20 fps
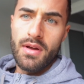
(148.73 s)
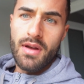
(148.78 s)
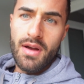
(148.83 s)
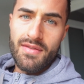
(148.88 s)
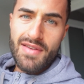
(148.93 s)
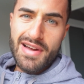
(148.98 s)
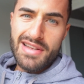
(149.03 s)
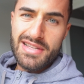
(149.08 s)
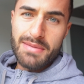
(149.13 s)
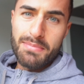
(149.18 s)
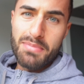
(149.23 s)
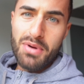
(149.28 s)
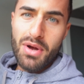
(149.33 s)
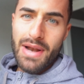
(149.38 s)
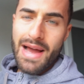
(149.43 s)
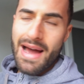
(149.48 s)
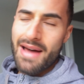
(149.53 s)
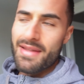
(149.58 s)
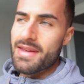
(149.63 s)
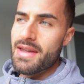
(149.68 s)
I'll have to pull
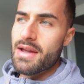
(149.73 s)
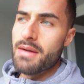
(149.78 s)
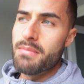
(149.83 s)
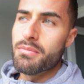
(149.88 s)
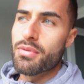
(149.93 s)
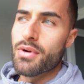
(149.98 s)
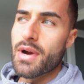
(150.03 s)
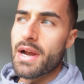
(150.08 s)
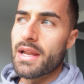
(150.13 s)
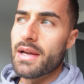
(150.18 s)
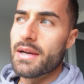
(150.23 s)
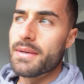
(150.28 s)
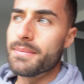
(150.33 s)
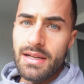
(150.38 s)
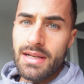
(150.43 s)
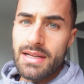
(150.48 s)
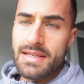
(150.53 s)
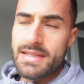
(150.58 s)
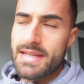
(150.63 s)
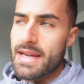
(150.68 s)
out the umbrella.
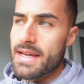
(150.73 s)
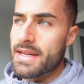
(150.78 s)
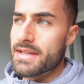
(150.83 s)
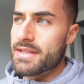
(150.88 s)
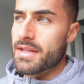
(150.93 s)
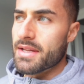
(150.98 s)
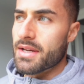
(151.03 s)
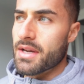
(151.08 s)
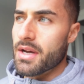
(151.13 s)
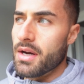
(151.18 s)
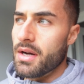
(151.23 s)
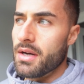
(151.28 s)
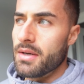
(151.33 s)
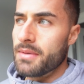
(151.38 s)
Let's take you to the car.